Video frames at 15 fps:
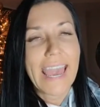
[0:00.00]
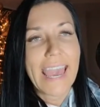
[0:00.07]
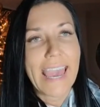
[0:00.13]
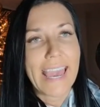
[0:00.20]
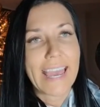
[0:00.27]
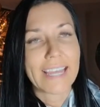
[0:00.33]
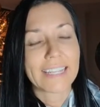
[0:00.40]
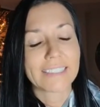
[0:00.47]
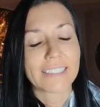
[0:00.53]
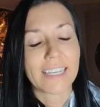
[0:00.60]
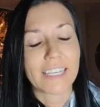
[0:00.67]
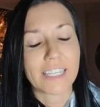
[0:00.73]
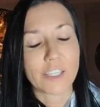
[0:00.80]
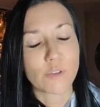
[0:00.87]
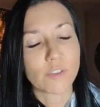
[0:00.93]
And
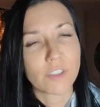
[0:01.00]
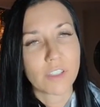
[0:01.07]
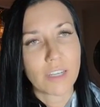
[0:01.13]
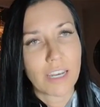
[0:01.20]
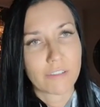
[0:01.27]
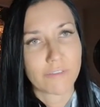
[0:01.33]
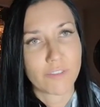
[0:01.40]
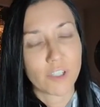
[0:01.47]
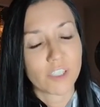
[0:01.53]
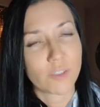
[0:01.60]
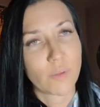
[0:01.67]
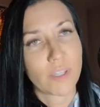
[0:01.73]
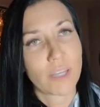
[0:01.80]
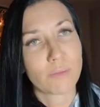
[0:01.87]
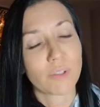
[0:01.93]
it used to, at
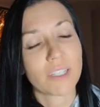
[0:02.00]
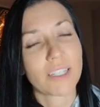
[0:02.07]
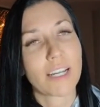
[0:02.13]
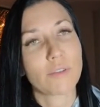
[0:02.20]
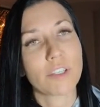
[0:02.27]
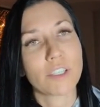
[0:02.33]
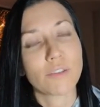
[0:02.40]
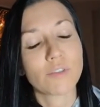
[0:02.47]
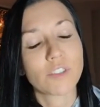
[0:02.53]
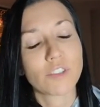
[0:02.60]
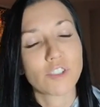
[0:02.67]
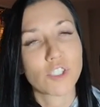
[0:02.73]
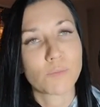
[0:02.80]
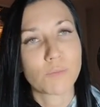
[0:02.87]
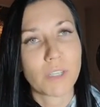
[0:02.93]
first when they put it out, it used
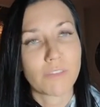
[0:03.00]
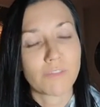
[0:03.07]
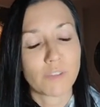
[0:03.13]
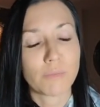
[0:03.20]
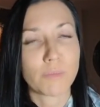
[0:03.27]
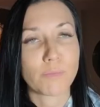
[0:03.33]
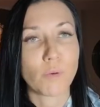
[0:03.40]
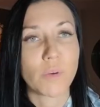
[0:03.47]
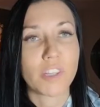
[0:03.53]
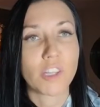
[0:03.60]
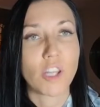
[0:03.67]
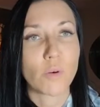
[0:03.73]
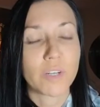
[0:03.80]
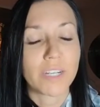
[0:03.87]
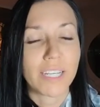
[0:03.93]
to just be for people with
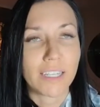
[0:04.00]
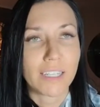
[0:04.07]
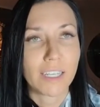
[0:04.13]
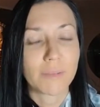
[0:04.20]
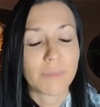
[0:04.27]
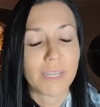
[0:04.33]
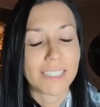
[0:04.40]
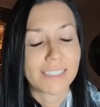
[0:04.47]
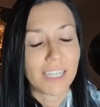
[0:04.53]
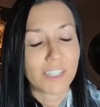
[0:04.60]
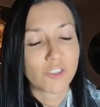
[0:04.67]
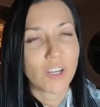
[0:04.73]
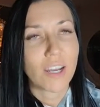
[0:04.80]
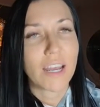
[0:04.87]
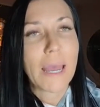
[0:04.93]
lower income,
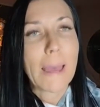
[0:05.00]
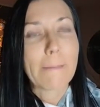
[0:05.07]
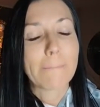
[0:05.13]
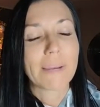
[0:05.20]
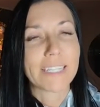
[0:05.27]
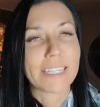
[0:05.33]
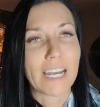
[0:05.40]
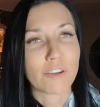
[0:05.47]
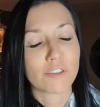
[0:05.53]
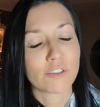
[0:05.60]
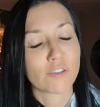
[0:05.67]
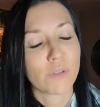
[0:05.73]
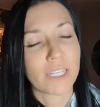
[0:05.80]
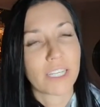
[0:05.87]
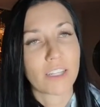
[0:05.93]
etc. But now
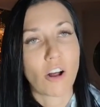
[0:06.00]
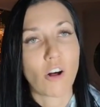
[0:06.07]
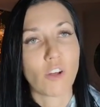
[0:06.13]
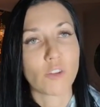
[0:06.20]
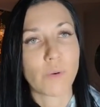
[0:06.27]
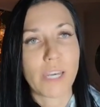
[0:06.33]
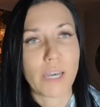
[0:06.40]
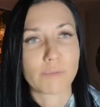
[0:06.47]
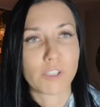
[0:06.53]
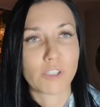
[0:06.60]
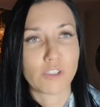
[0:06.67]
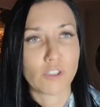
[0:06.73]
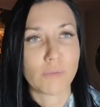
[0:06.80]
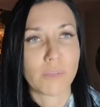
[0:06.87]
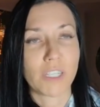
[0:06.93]
they're doing it all the way up to
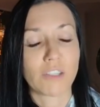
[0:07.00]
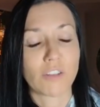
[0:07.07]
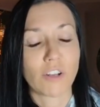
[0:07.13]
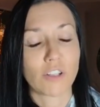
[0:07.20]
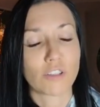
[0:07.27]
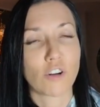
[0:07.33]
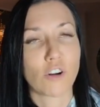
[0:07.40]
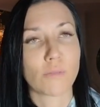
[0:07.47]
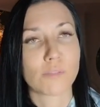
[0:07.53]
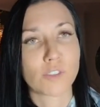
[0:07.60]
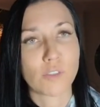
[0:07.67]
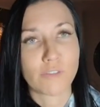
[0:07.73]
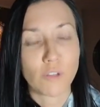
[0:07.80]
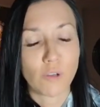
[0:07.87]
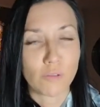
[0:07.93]
$2 million
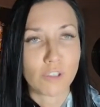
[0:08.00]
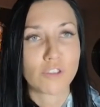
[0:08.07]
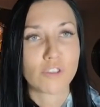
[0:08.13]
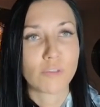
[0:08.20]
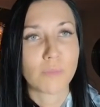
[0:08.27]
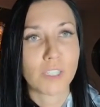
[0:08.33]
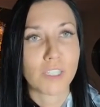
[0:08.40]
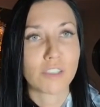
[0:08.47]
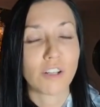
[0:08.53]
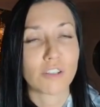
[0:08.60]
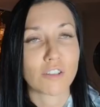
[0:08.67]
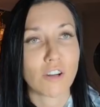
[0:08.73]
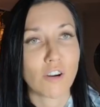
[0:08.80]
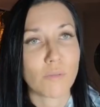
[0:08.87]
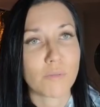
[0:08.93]
homes. So if you own a $2 million
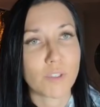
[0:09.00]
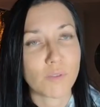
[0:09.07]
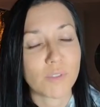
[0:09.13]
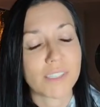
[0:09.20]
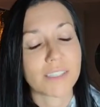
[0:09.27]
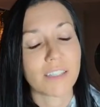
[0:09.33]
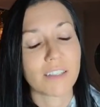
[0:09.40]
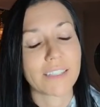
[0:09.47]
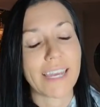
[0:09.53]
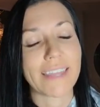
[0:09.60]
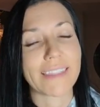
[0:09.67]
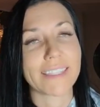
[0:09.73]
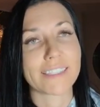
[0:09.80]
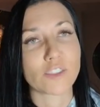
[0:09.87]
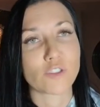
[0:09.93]
home, you still
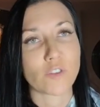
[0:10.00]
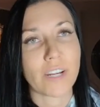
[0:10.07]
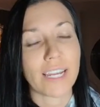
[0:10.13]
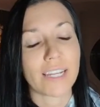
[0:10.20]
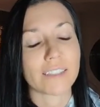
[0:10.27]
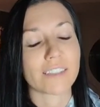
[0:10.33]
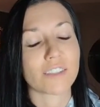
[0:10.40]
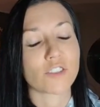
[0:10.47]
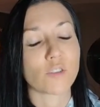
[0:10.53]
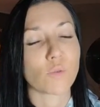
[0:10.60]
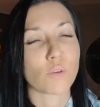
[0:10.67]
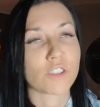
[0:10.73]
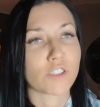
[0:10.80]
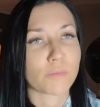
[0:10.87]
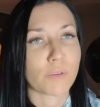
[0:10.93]
get this grant
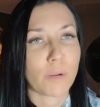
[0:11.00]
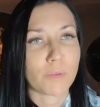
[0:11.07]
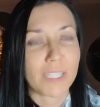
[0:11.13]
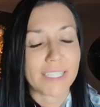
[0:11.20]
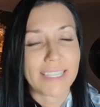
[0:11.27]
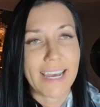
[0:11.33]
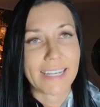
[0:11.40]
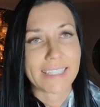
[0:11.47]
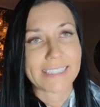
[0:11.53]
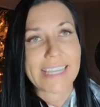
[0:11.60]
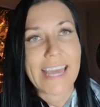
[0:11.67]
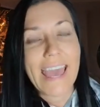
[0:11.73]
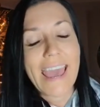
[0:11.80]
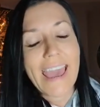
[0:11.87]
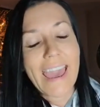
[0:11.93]
towards your property
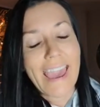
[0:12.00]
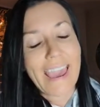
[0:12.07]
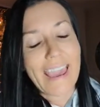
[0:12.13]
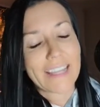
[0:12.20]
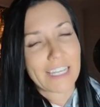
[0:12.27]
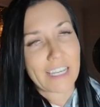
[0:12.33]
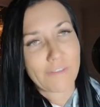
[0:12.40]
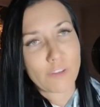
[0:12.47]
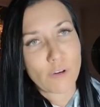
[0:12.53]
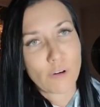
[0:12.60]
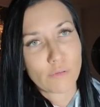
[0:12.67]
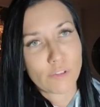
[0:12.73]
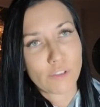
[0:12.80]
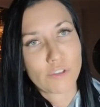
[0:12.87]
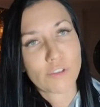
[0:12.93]
tax. And if you
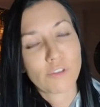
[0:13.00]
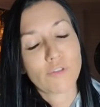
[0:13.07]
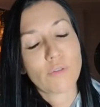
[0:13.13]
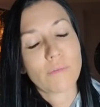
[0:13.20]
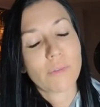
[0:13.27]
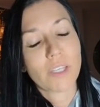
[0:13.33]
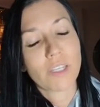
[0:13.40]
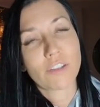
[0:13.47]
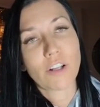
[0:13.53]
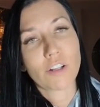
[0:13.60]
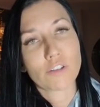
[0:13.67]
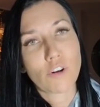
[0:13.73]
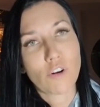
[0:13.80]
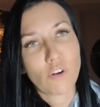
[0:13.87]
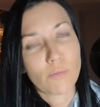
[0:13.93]
owned a $2 million
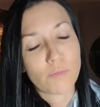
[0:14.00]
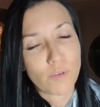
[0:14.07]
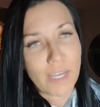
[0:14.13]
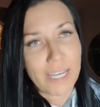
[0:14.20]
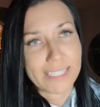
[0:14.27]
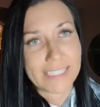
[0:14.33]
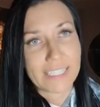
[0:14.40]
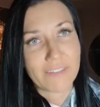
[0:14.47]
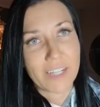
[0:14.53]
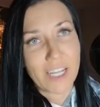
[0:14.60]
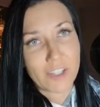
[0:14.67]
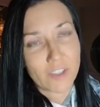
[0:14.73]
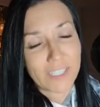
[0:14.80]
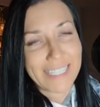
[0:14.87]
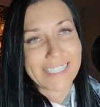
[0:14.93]
home, you get
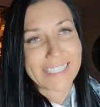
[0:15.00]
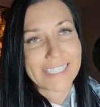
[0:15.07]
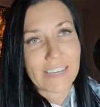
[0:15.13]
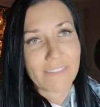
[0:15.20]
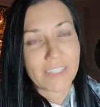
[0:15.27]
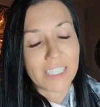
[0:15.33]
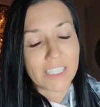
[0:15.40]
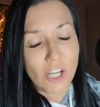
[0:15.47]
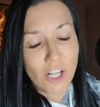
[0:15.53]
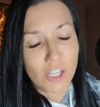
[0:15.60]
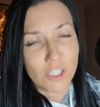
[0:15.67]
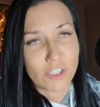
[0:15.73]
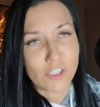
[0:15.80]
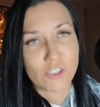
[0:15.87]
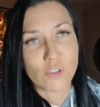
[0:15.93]

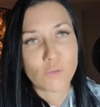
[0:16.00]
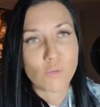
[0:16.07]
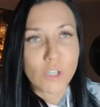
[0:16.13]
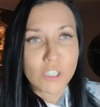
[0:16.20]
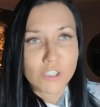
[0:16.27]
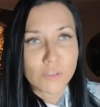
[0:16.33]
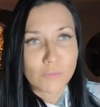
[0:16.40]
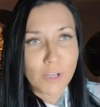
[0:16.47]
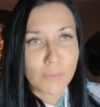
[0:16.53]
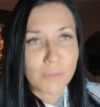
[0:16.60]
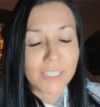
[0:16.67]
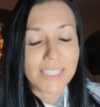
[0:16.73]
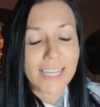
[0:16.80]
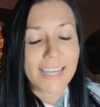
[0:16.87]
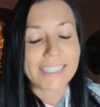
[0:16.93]
$770 towards your
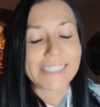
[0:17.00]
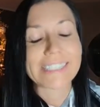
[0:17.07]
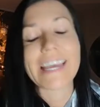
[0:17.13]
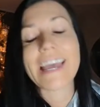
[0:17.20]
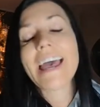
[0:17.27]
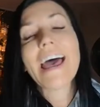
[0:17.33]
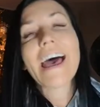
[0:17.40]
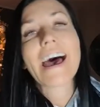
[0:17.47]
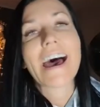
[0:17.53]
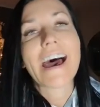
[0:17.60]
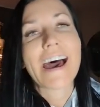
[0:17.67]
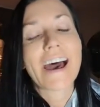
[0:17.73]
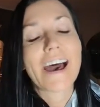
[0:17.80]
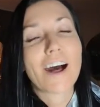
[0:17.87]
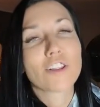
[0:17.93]
property tax.
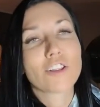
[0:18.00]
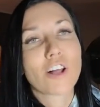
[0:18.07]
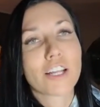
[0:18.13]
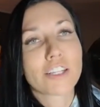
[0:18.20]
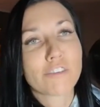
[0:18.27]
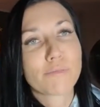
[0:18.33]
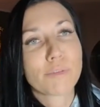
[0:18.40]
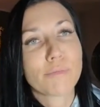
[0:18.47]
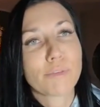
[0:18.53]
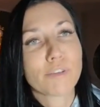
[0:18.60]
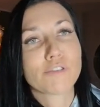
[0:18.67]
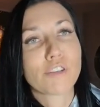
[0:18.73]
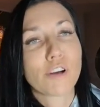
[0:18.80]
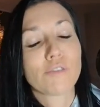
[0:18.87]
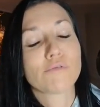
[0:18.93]
A lot of
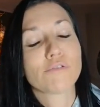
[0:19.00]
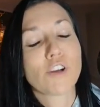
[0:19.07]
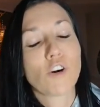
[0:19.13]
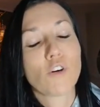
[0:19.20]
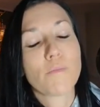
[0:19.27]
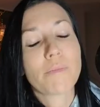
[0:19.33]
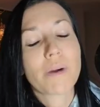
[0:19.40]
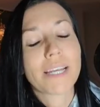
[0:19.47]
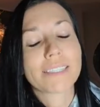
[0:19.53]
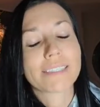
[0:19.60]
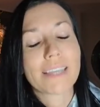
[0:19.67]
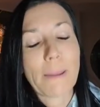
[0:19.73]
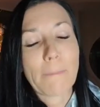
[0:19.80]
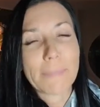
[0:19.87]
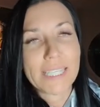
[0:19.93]
people don't know,
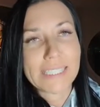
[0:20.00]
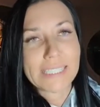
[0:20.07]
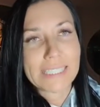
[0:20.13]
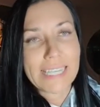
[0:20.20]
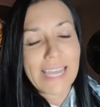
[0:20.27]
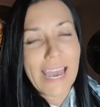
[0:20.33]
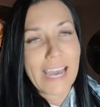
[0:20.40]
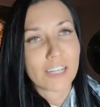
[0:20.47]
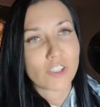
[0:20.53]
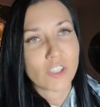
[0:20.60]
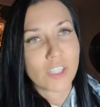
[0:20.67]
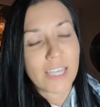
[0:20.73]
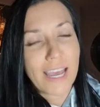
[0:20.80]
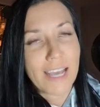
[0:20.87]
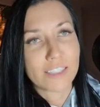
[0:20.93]
but BC
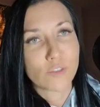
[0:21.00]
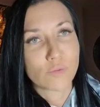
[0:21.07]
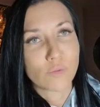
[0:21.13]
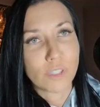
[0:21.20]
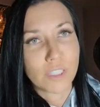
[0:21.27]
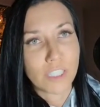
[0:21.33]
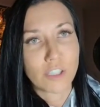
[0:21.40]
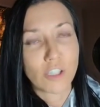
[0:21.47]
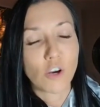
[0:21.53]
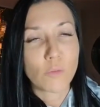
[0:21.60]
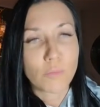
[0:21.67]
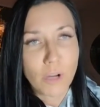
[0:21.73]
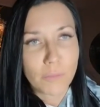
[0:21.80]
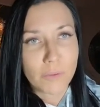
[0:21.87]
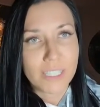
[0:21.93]
actually has really
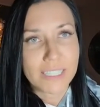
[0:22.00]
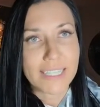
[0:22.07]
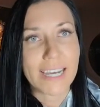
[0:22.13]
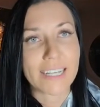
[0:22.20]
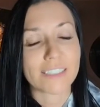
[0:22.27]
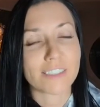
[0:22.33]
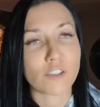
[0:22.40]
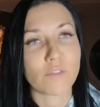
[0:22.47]
low property tax.